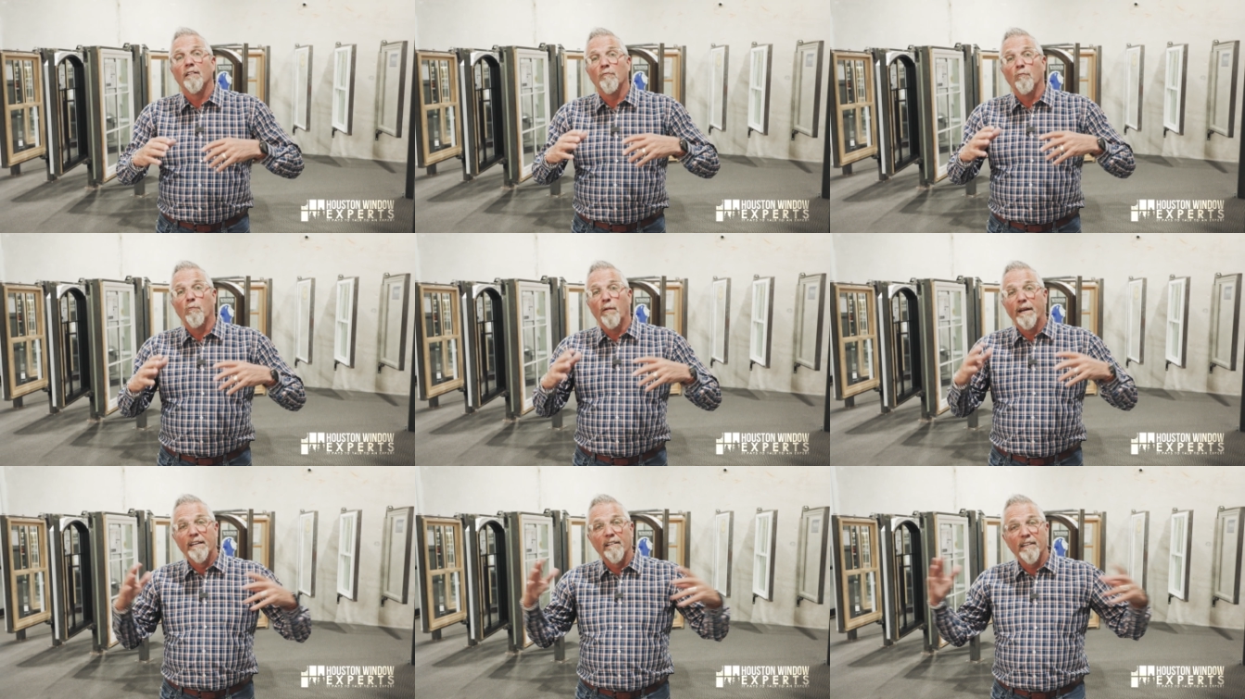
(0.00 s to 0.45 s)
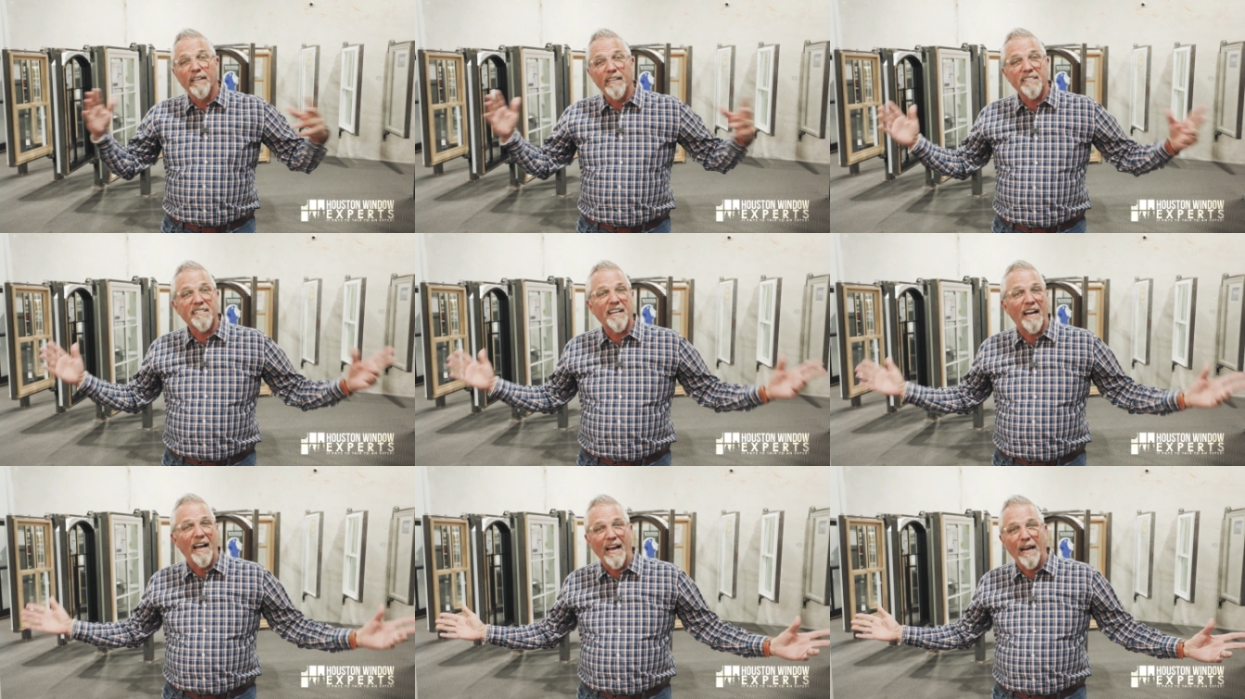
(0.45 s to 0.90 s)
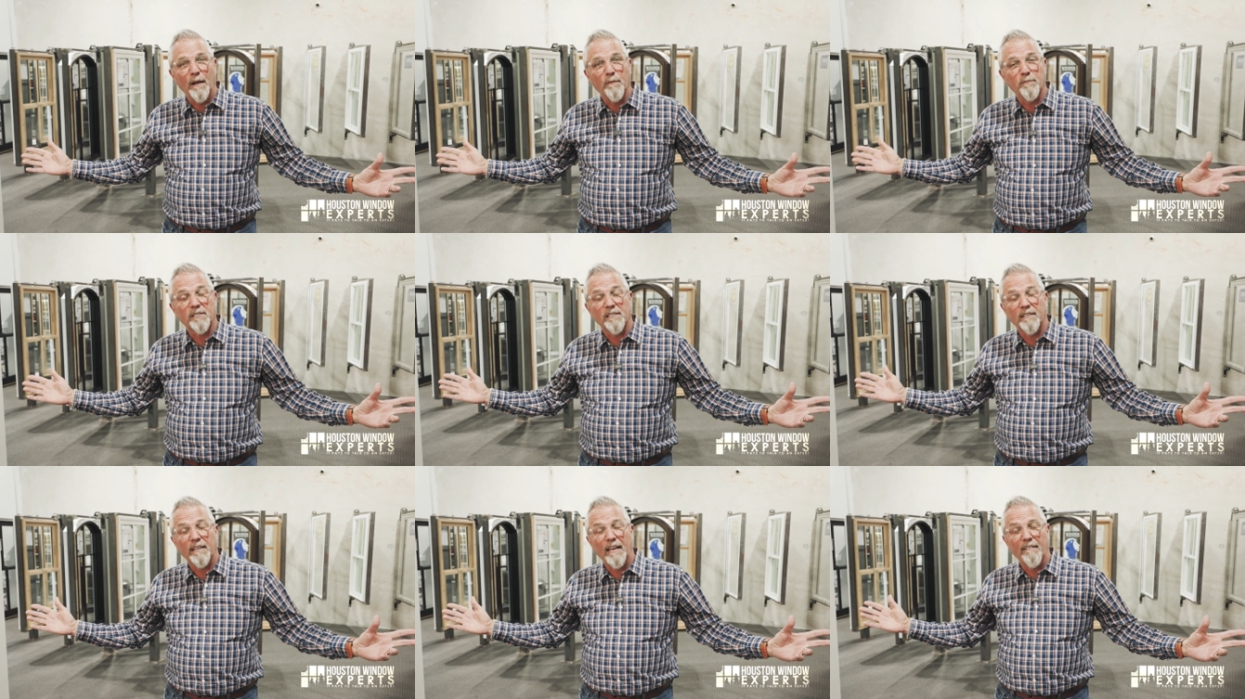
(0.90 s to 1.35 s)
Window lead
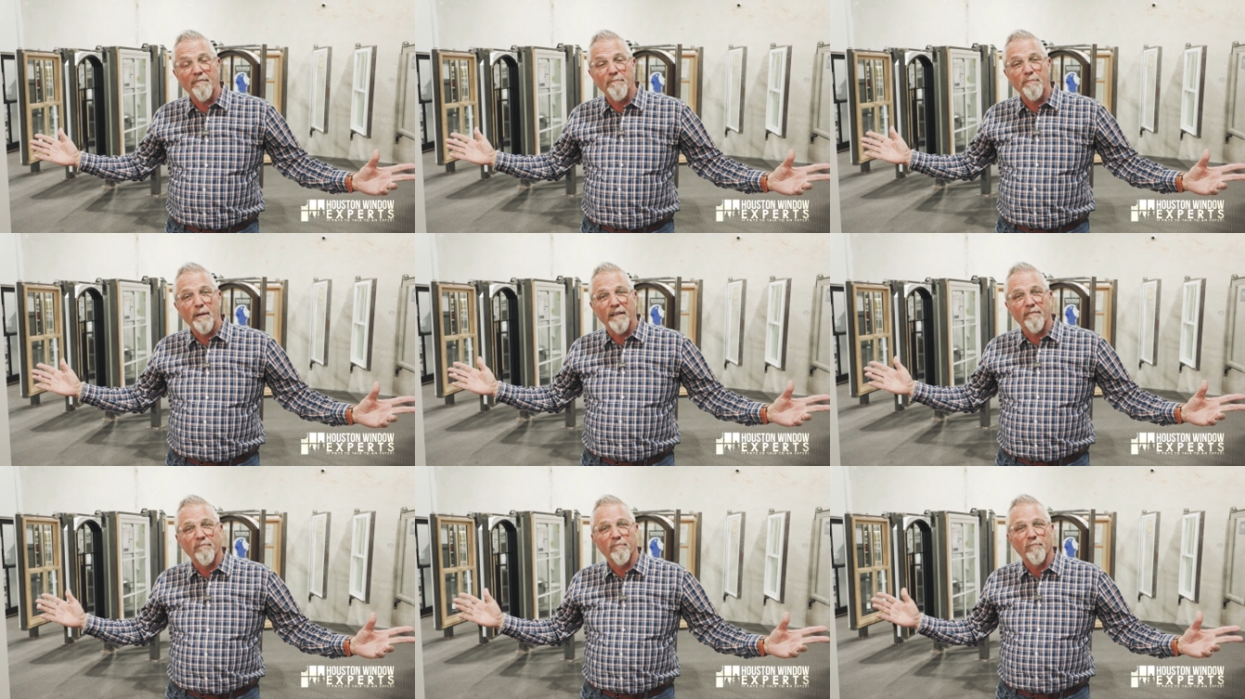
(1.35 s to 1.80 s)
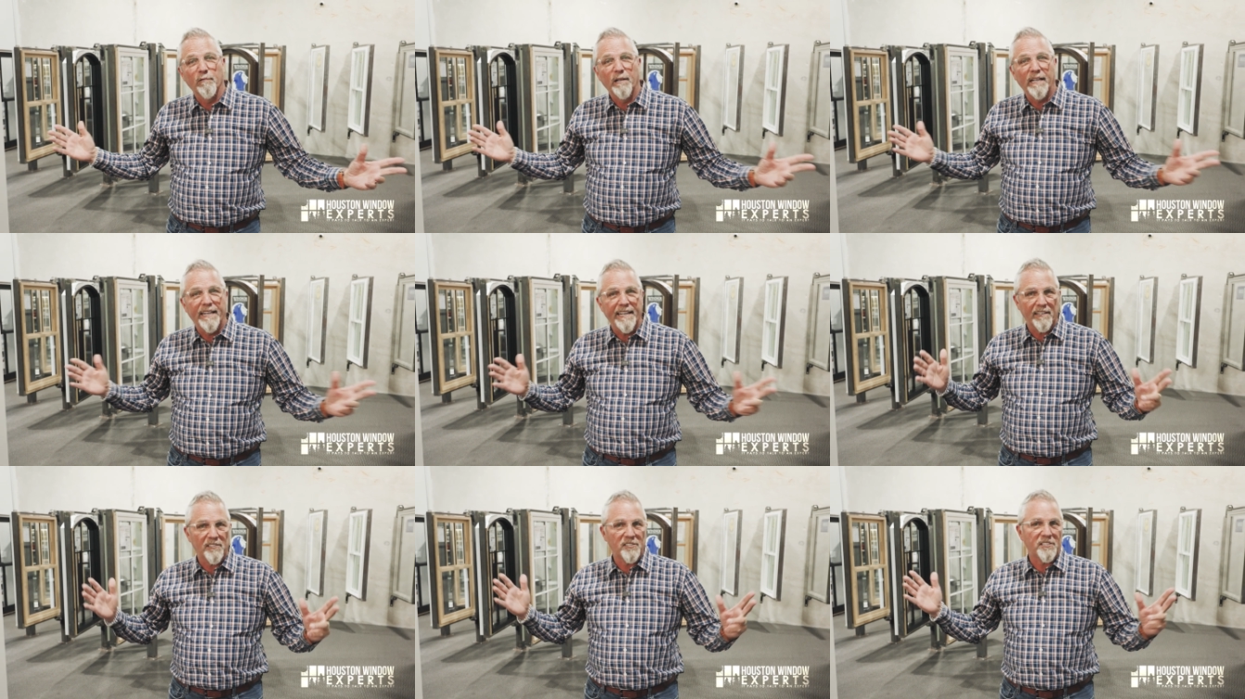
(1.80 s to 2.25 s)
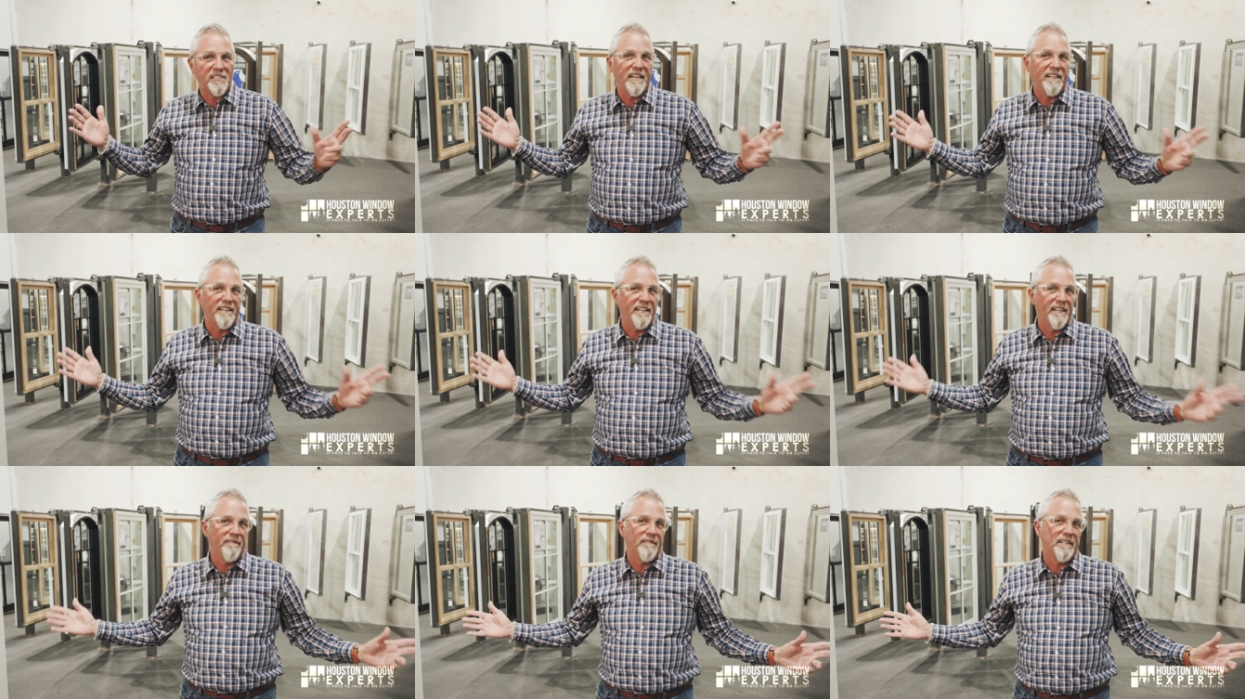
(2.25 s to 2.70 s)
times have been really
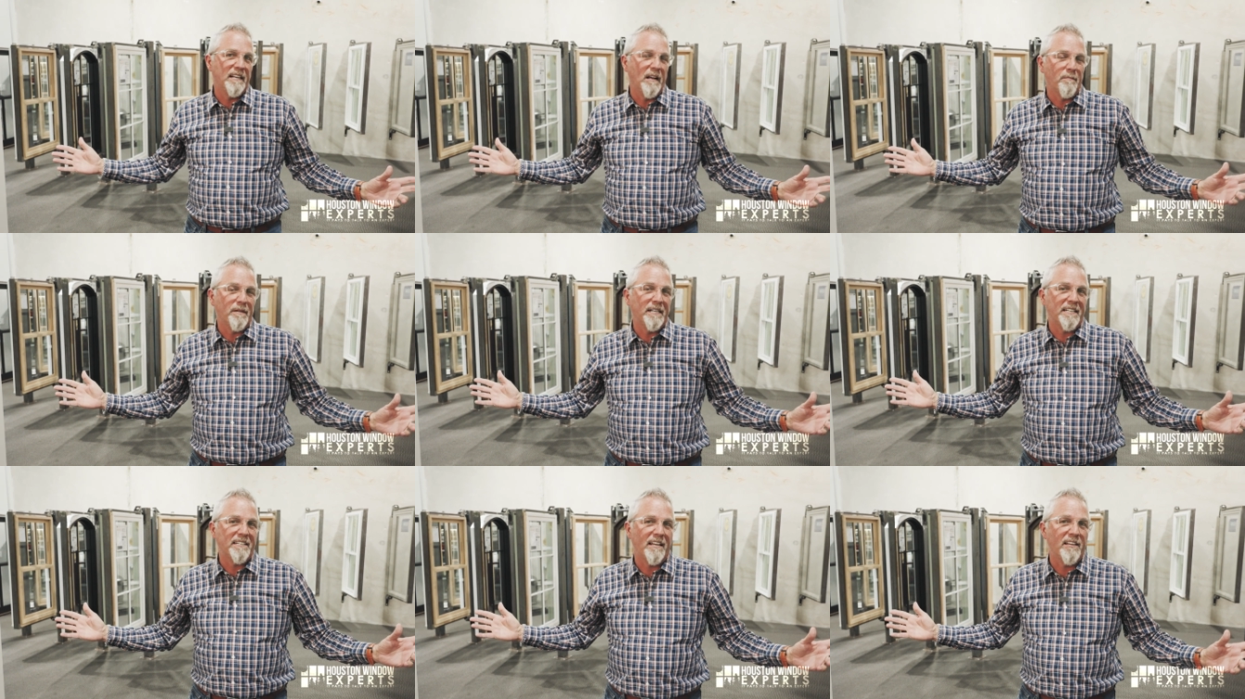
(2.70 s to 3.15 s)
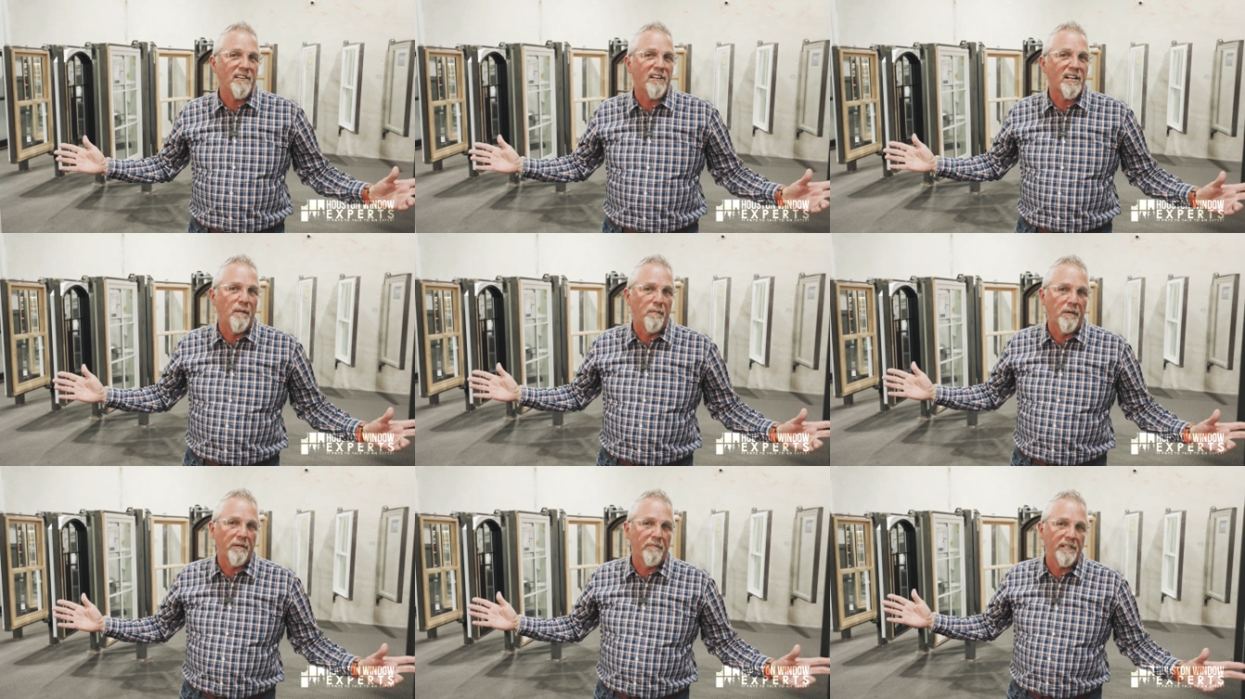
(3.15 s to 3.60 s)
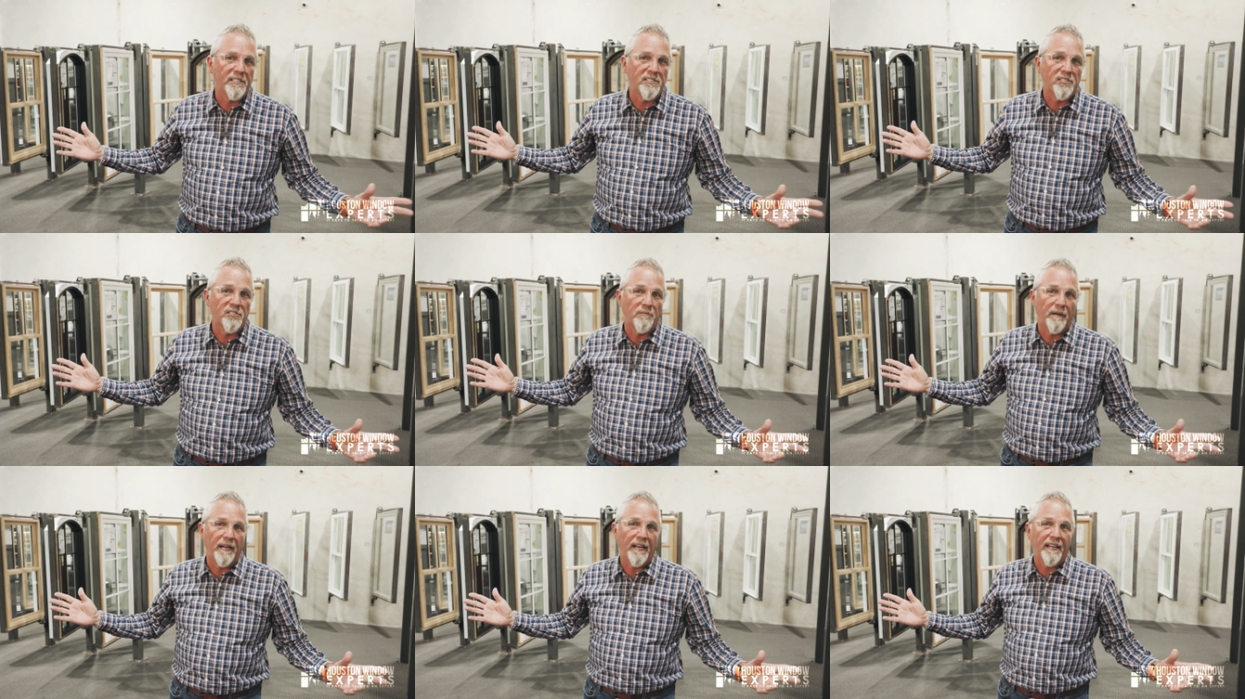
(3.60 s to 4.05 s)
extended. Now I'm gonna tell you a couple of
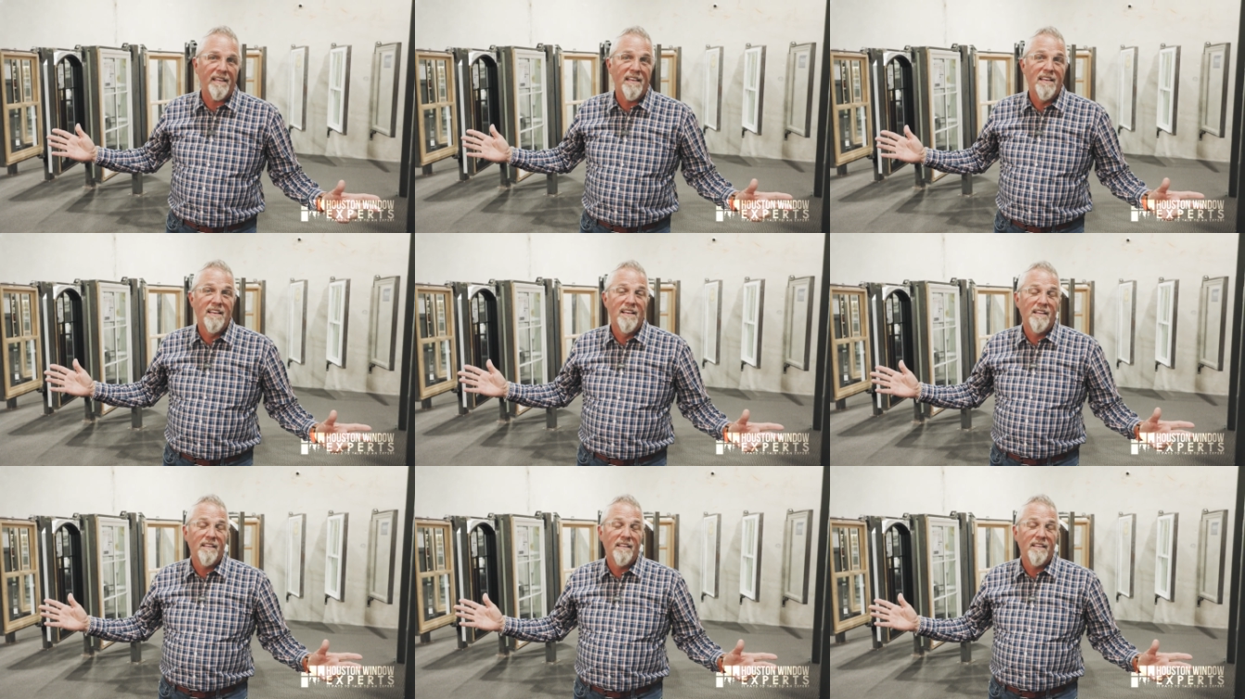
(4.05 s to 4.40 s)
reasons why